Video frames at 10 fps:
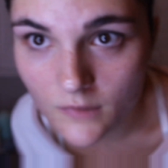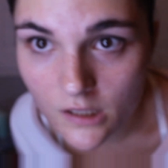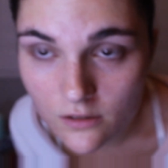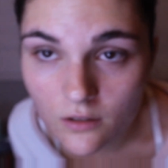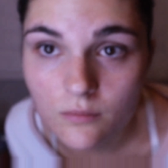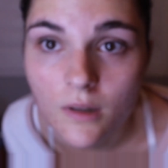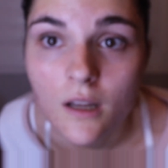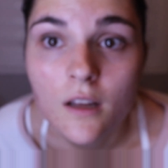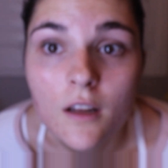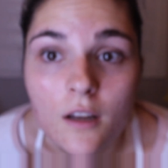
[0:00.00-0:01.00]
So,
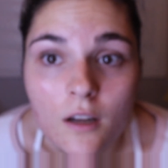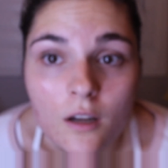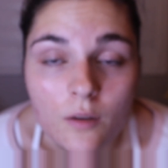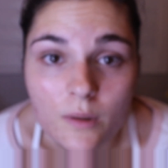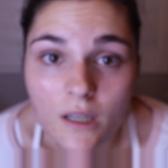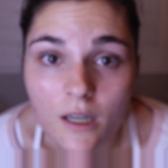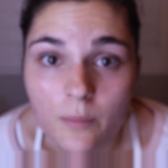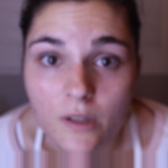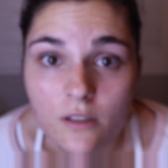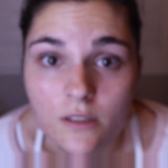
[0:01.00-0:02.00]
we got
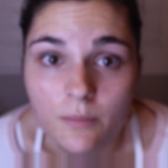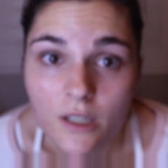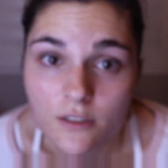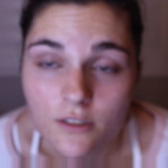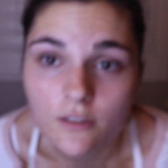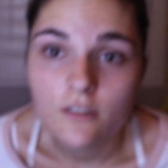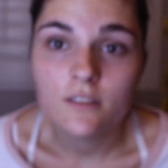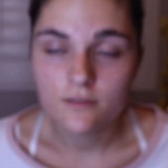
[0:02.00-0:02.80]
up close and personal.